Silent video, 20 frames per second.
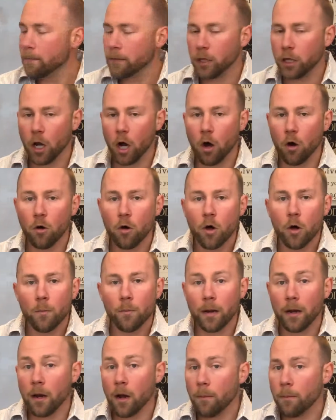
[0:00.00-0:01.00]
You know,
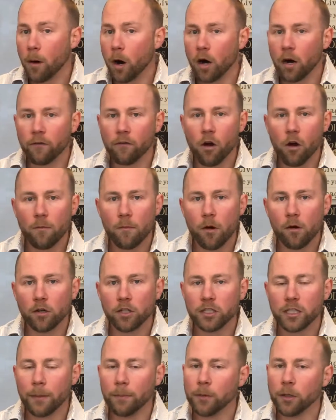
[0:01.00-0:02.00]
but part of home
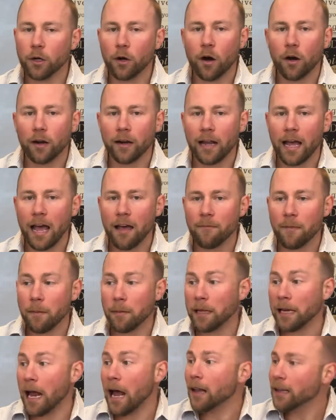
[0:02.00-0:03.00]
ownership, you are going to have
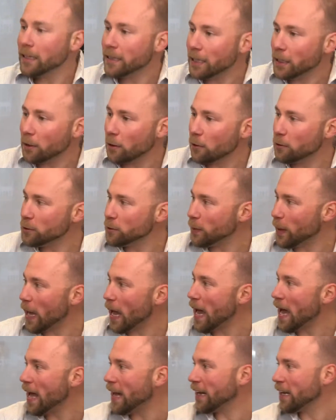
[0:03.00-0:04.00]
maybe an outlet that goes
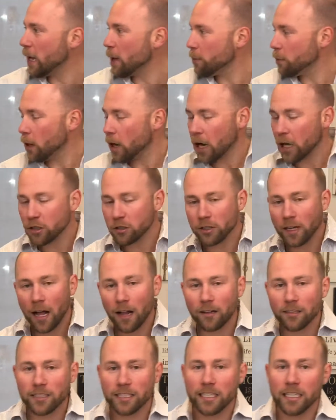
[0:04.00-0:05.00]
bad, a couple
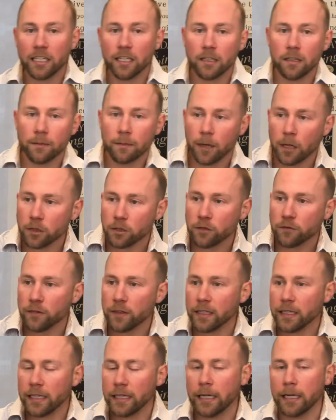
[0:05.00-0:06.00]
$100 here,
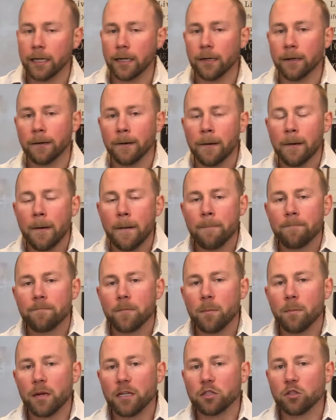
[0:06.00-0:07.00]
$150 here.
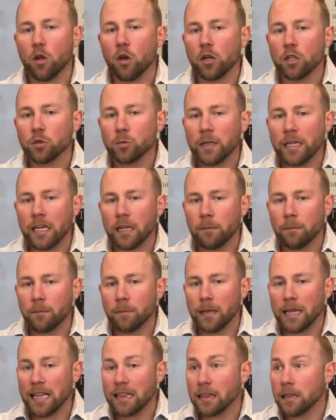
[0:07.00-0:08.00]
But as long as we can
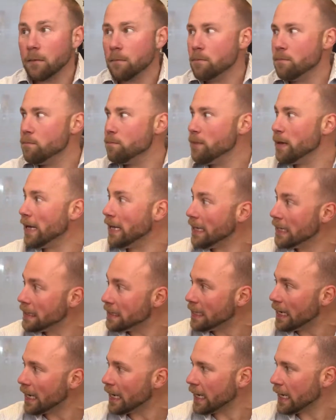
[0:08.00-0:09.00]
get the big
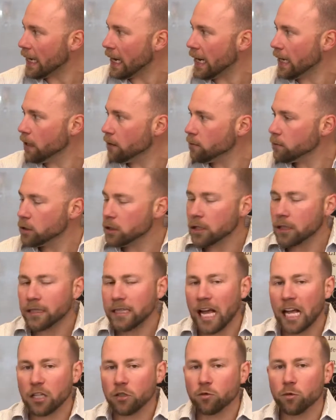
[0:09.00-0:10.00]
ticket items,
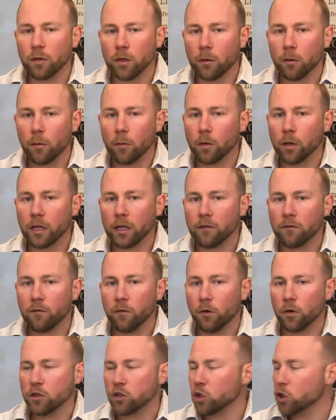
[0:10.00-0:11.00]
that's really what we're looking
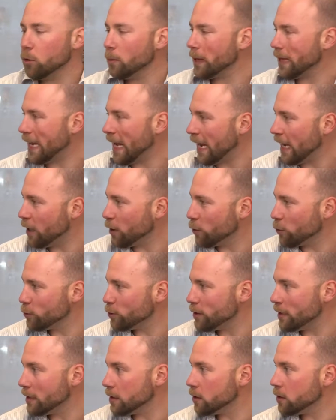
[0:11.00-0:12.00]
for. So your mechanical
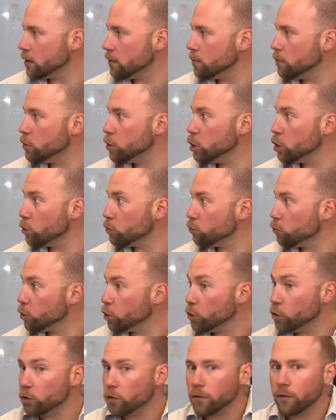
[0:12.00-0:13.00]
systems, your
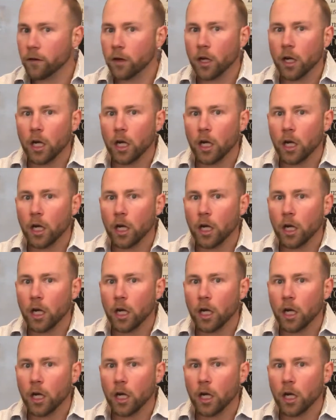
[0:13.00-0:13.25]
roof,